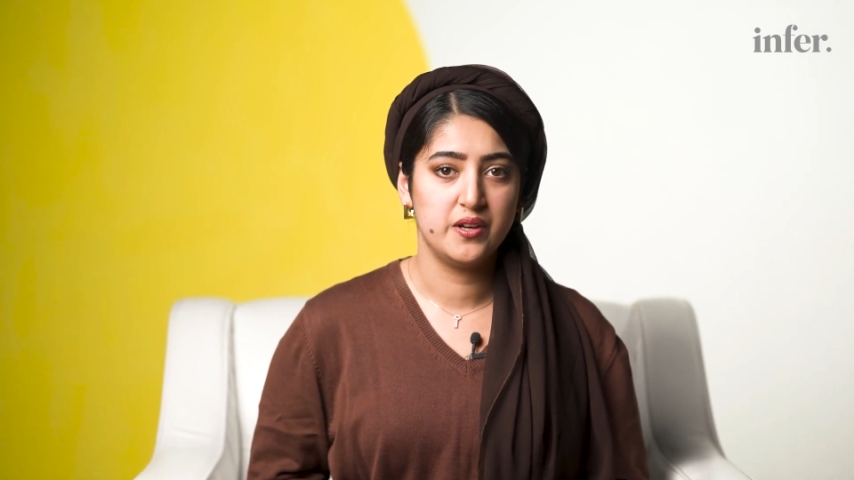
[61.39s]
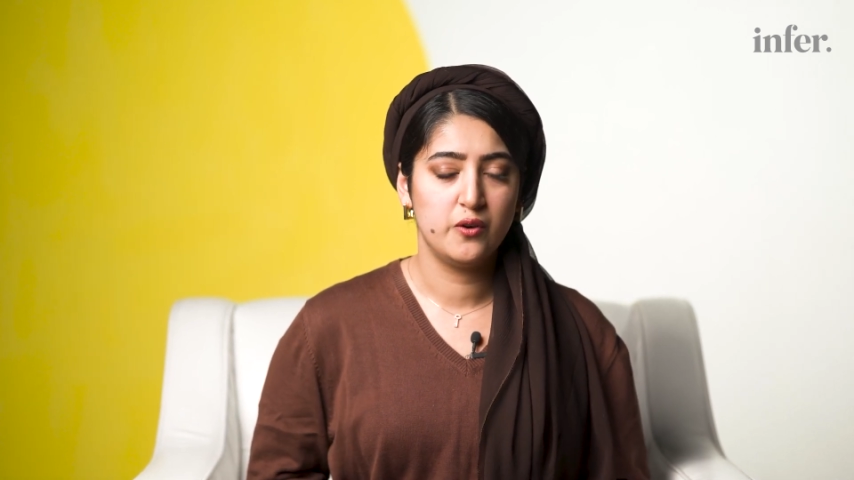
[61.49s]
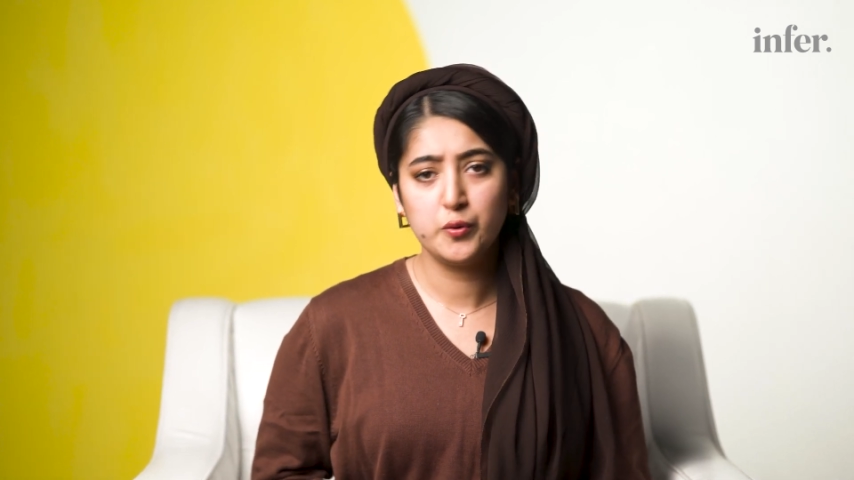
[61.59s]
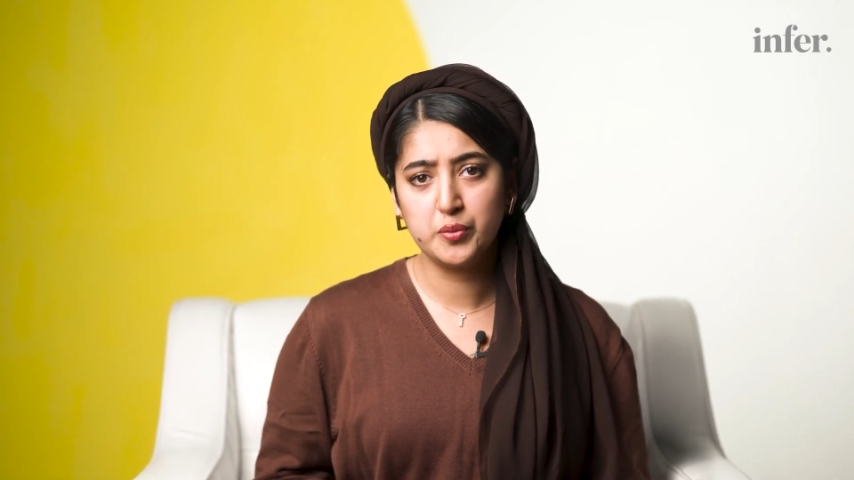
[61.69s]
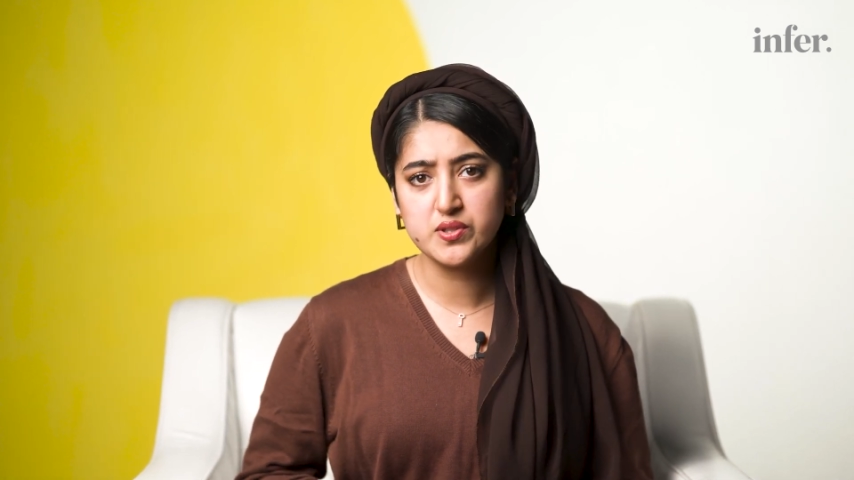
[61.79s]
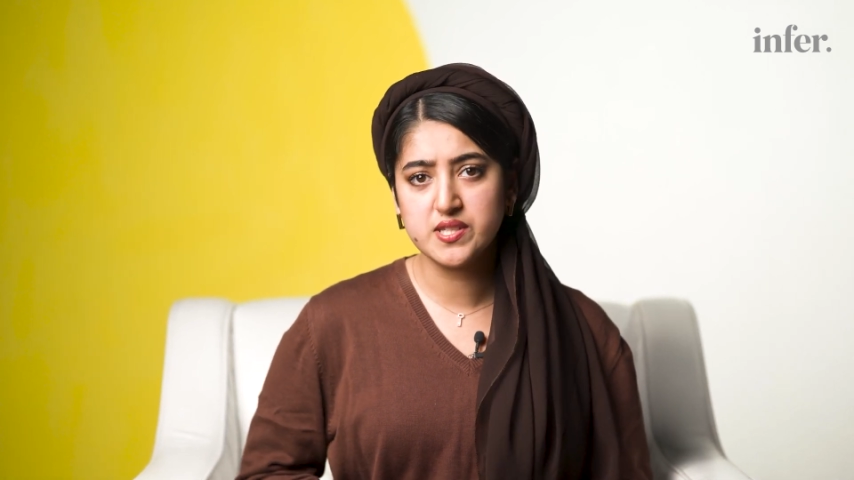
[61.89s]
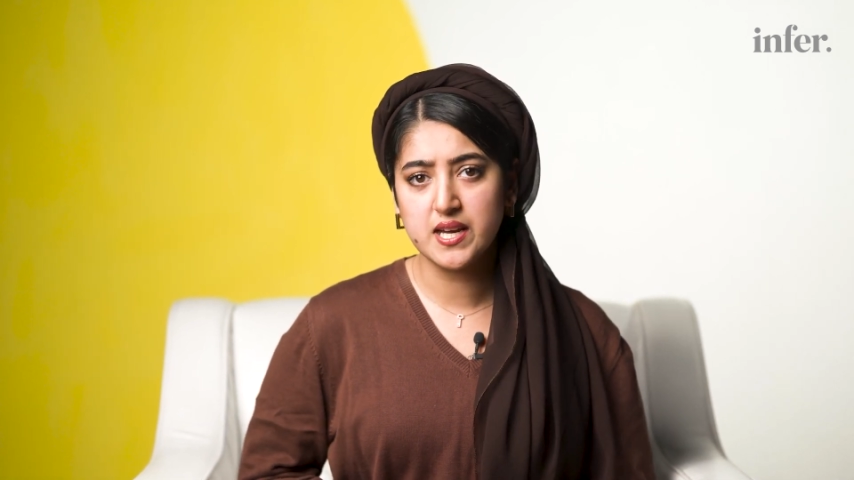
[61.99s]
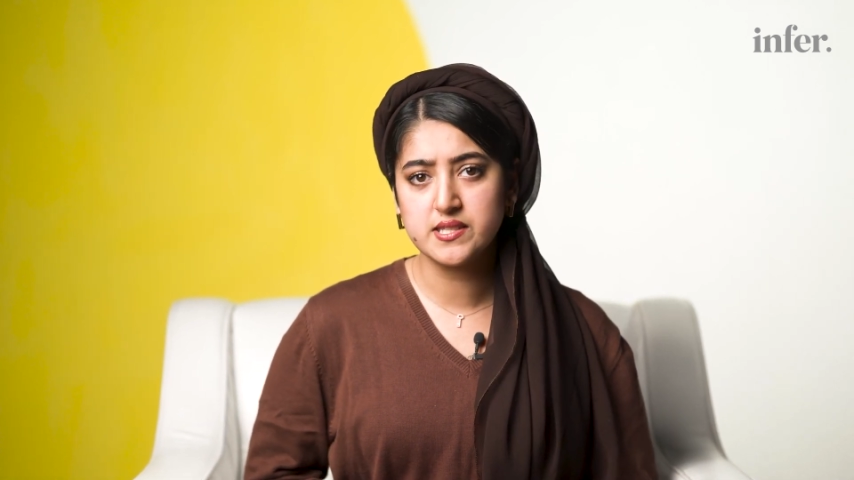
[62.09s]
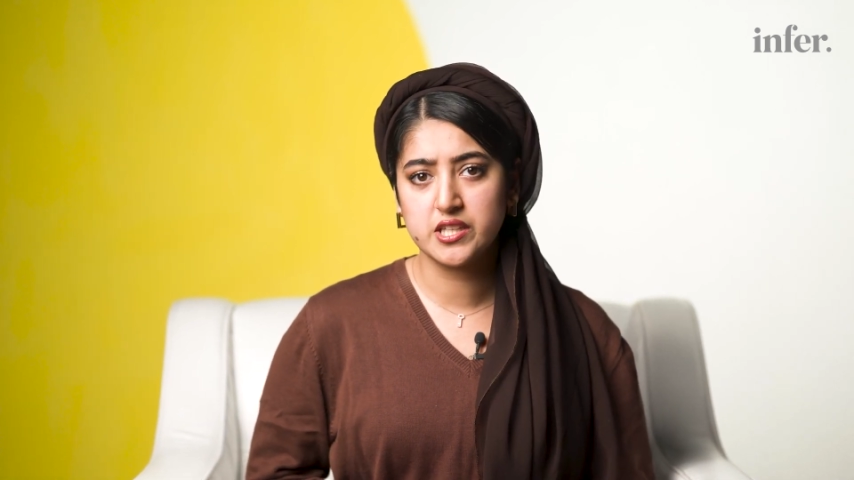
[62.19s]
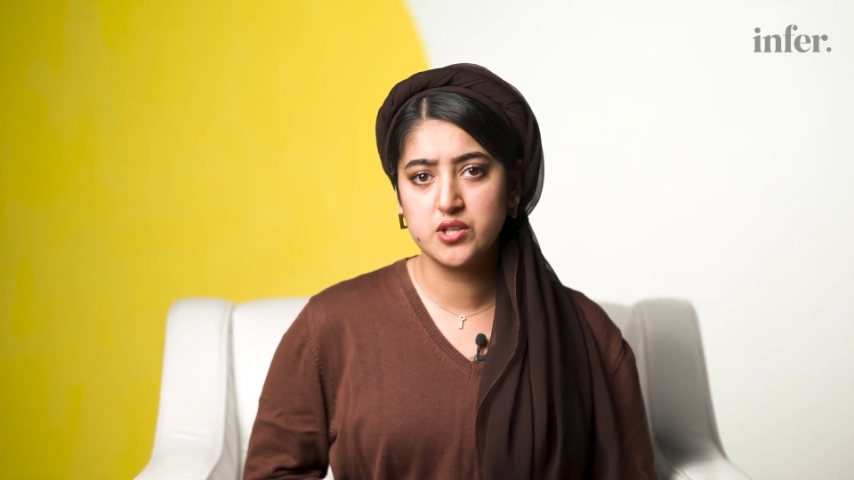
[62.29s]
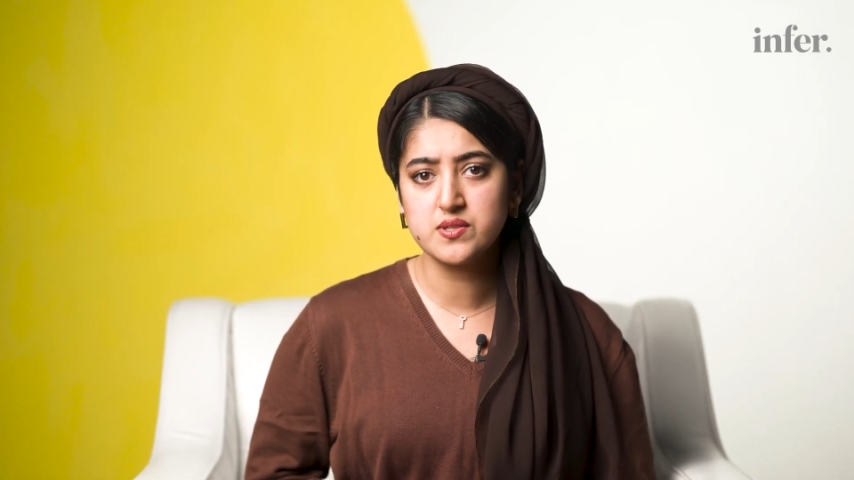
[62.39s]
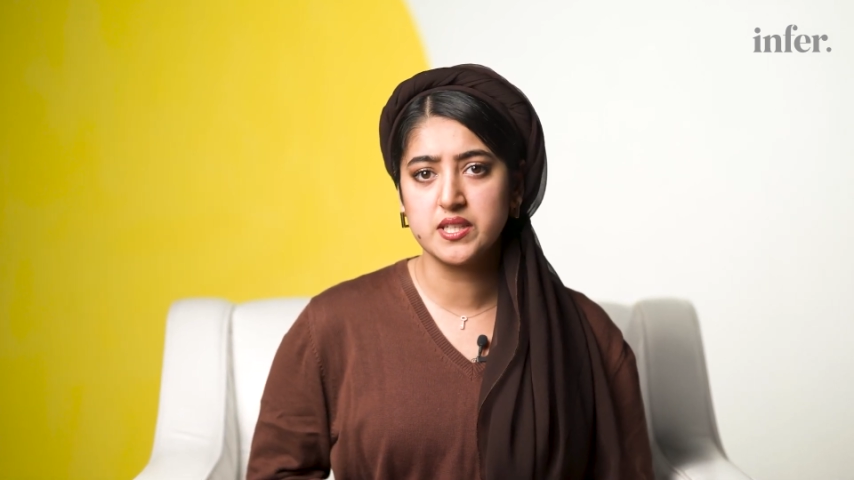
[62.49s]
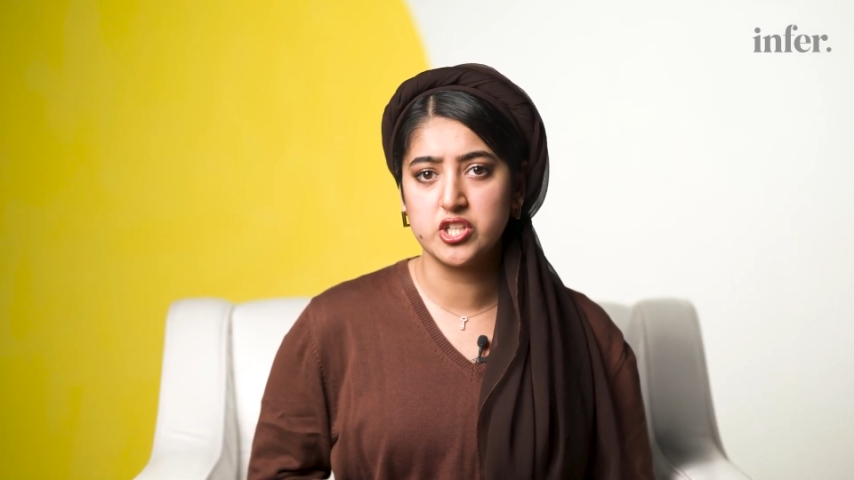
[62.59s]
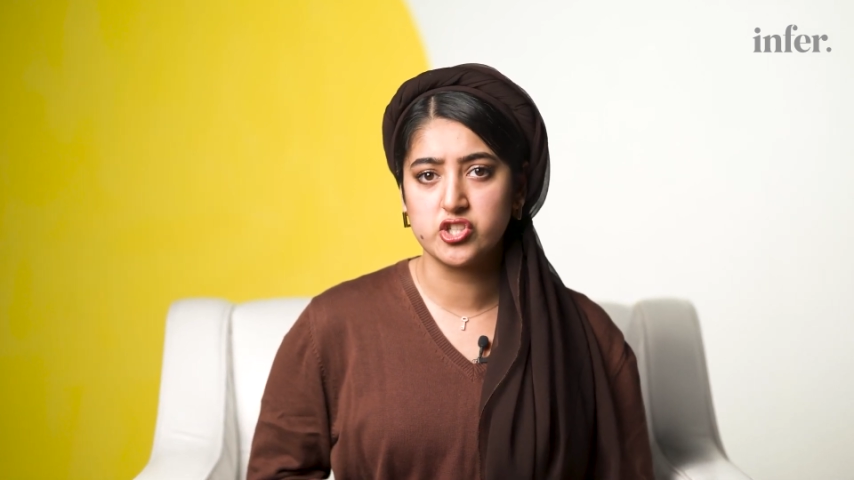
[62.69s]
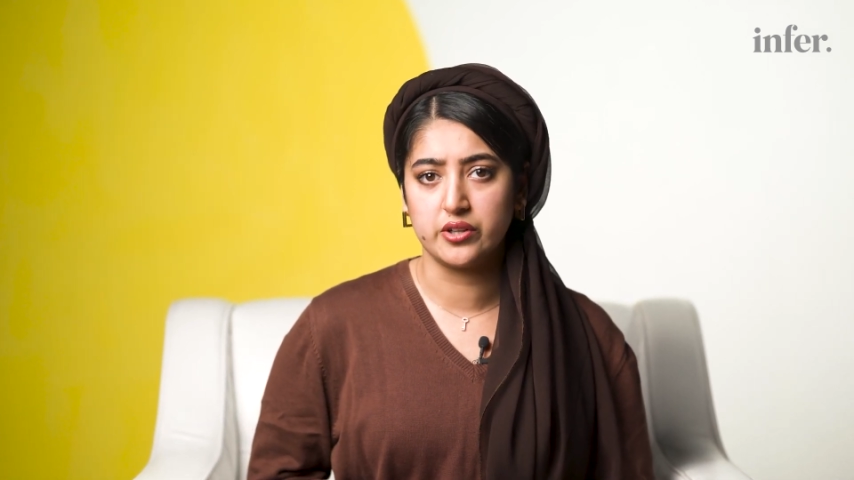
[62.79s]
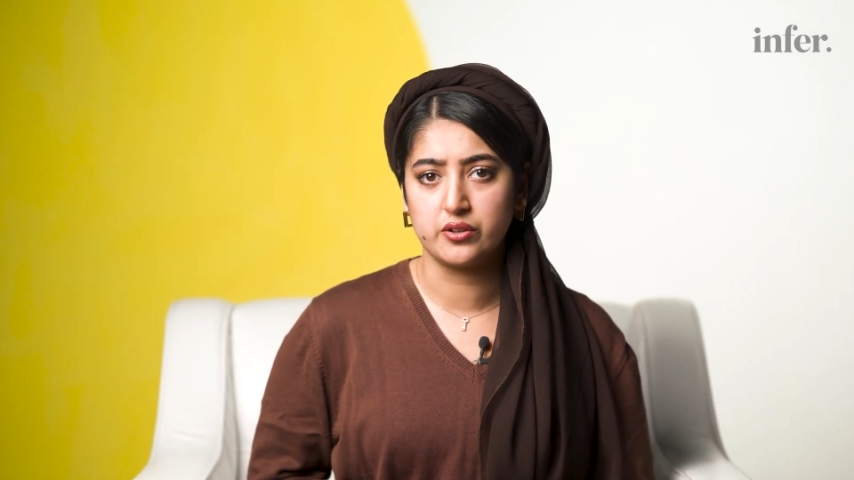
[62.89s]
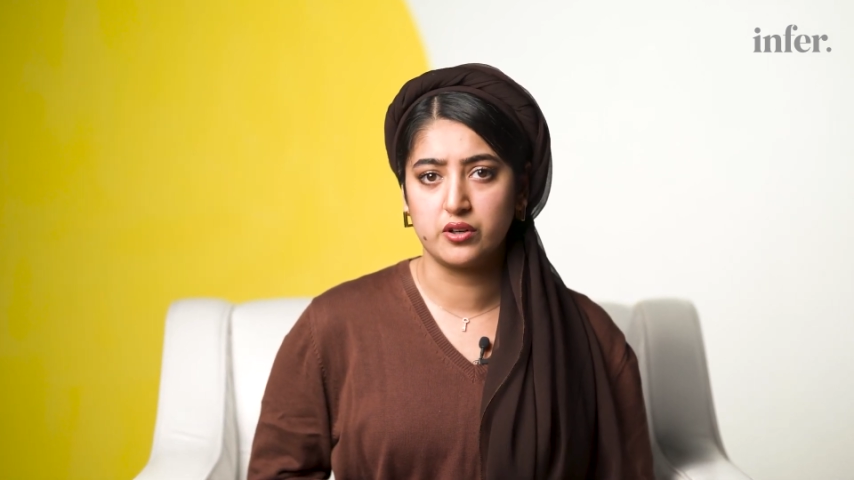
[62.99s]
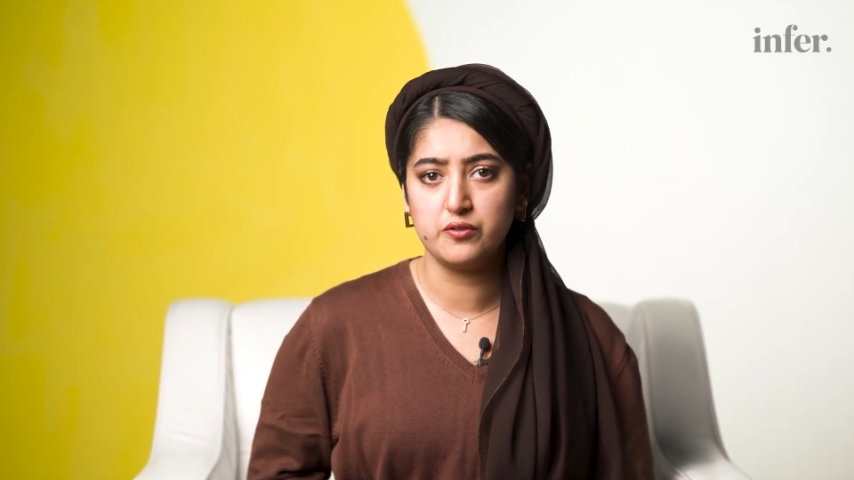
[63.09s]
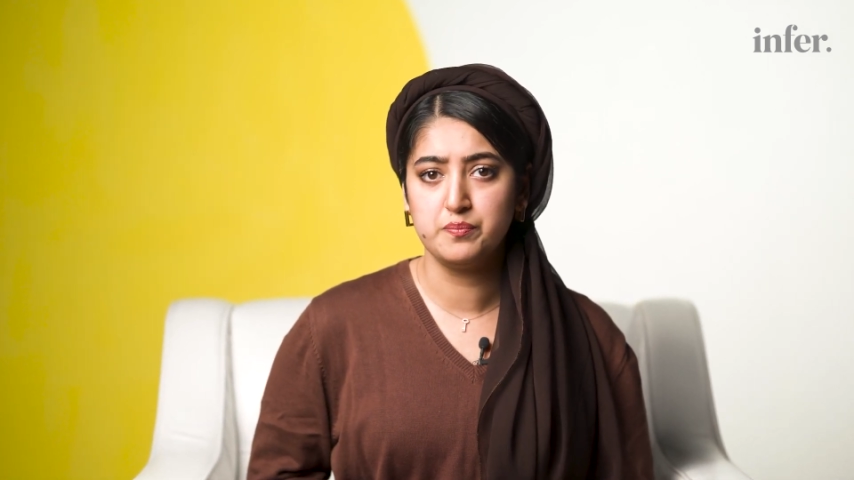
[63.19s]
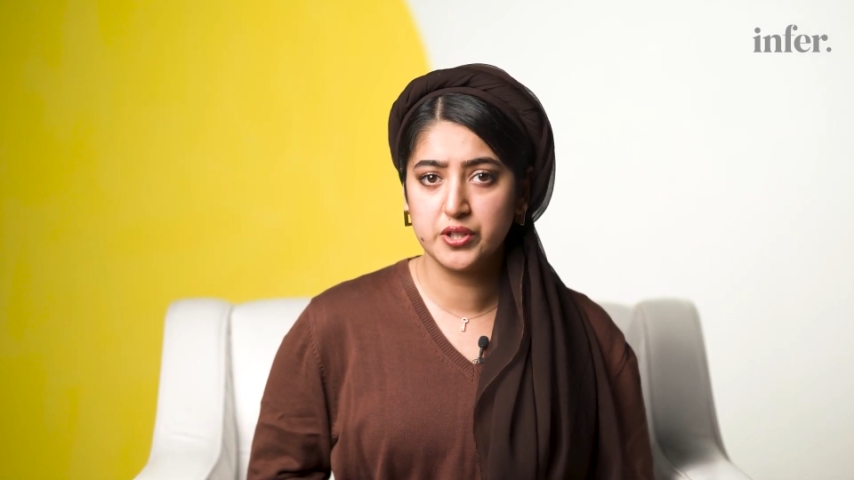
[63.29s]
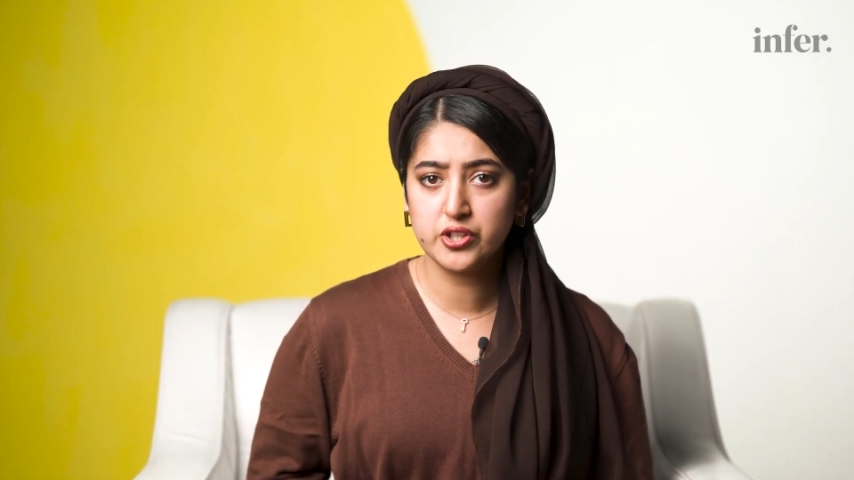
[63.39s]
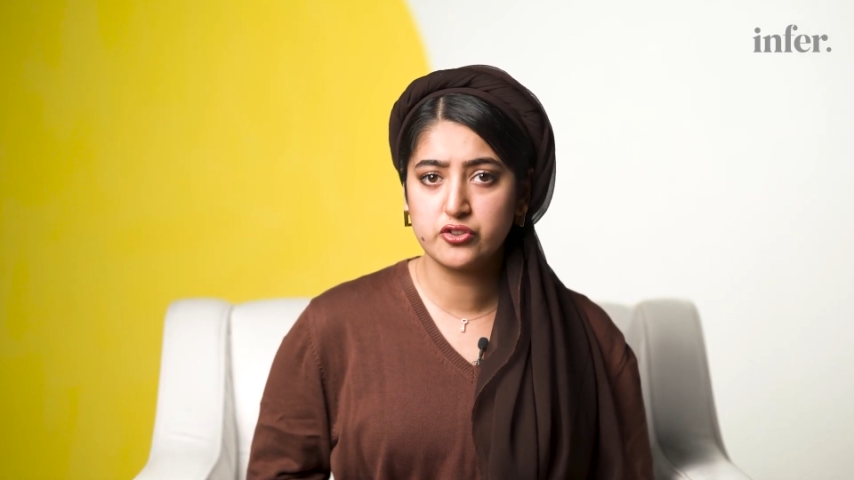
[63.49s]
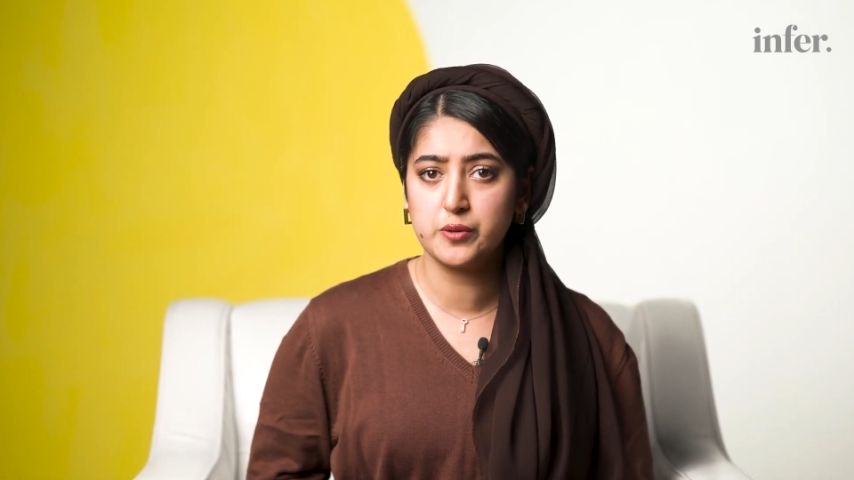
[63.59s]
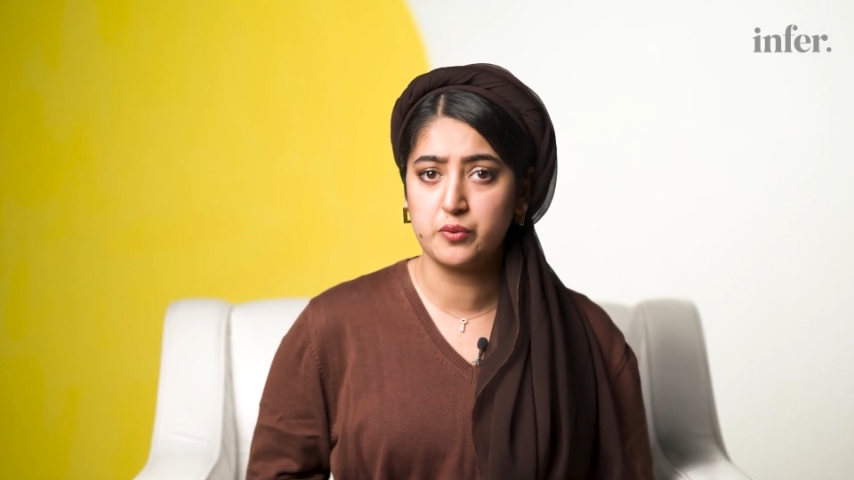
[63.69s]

with both sides accusing each other of military